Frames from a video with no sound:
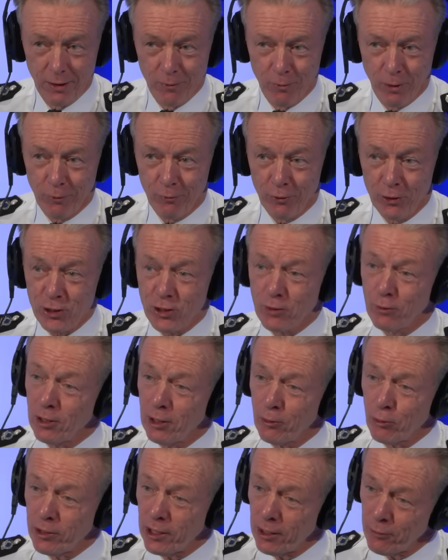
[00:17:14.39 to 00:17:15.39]
Well, first of all,
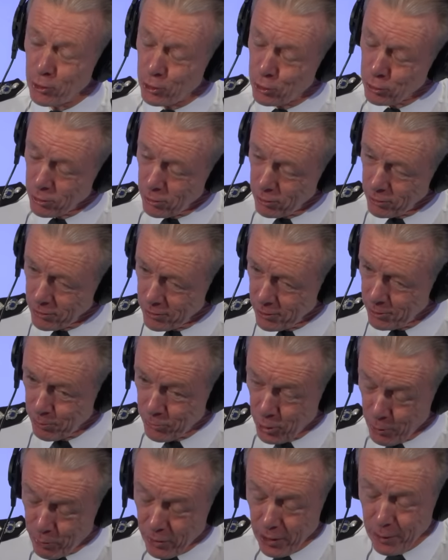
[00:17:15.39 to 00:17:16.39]
I would never call
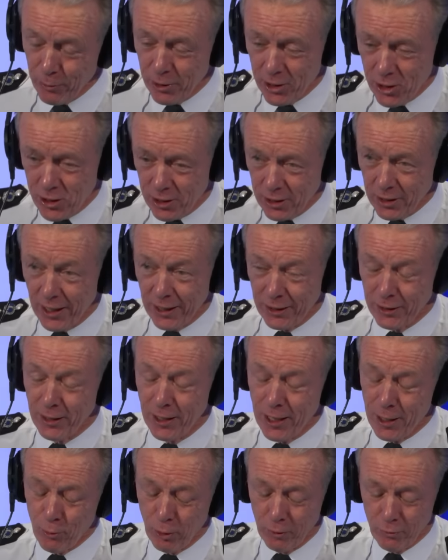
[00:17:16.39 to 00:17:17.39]
the Prime Minister that
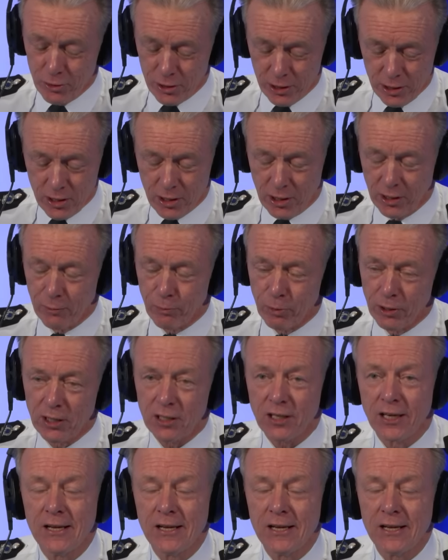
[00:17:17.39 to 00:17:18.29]
name, obviously, Steve, but